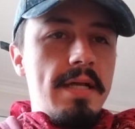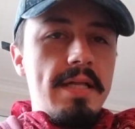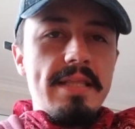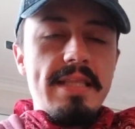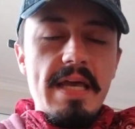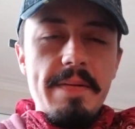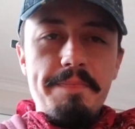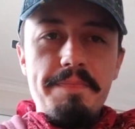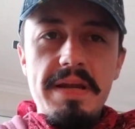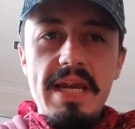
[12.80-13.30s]

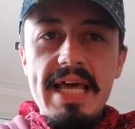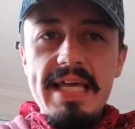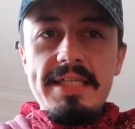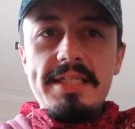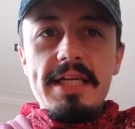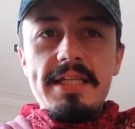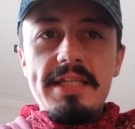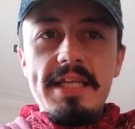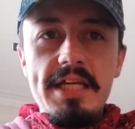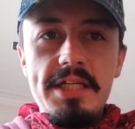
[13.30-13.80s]
They place
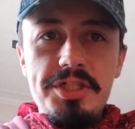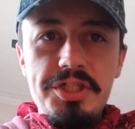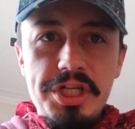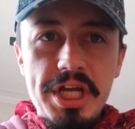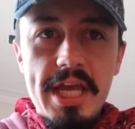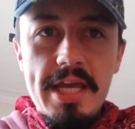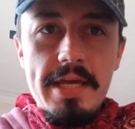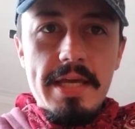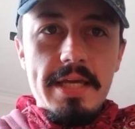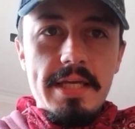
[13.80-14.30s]
it the
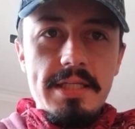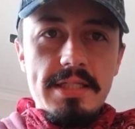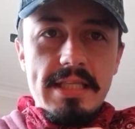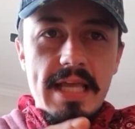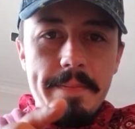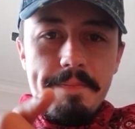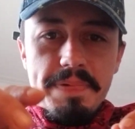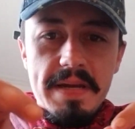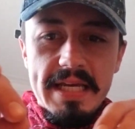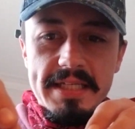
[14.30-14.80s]
cheese.
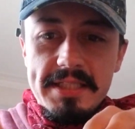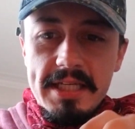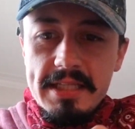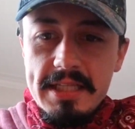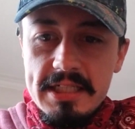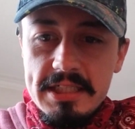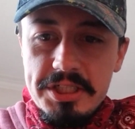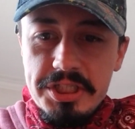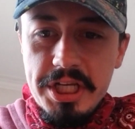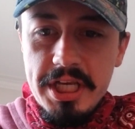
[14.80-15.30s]
They place it
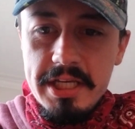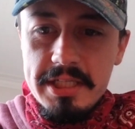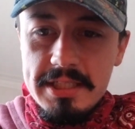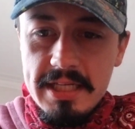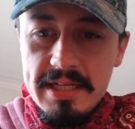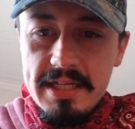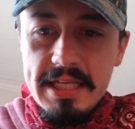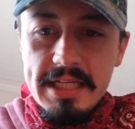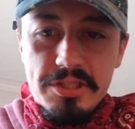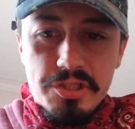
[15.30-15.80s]
the cheese
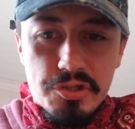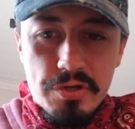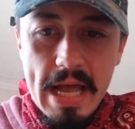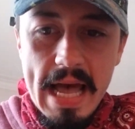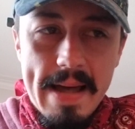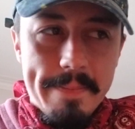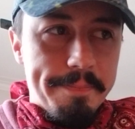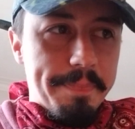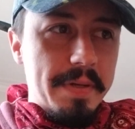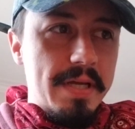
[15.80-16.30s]
in the
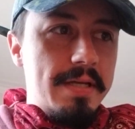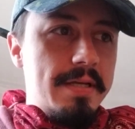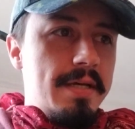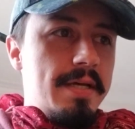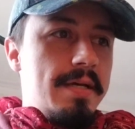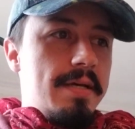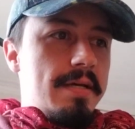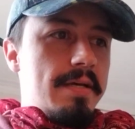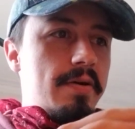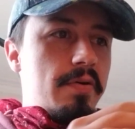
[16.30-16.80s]
trap.
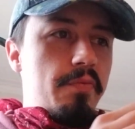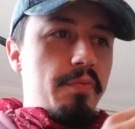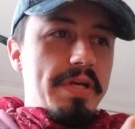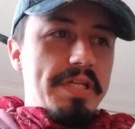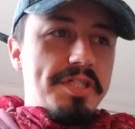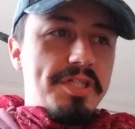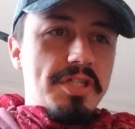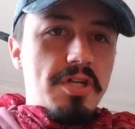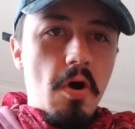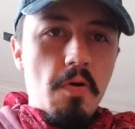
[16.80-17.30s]
We
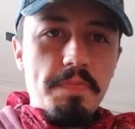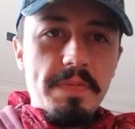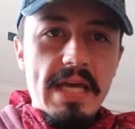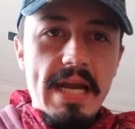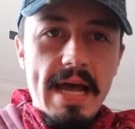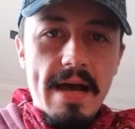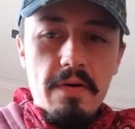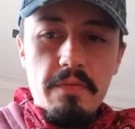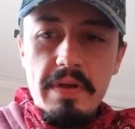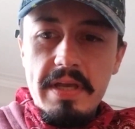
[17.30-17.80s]
scoped it
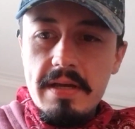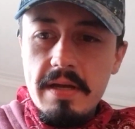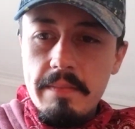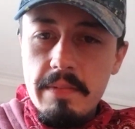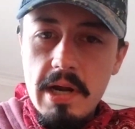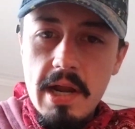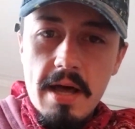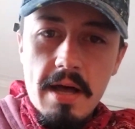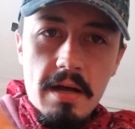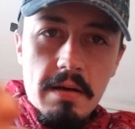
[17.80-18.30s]
out. We come
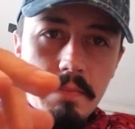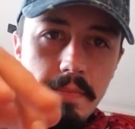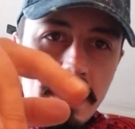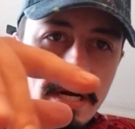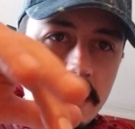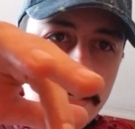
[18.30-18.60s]
along.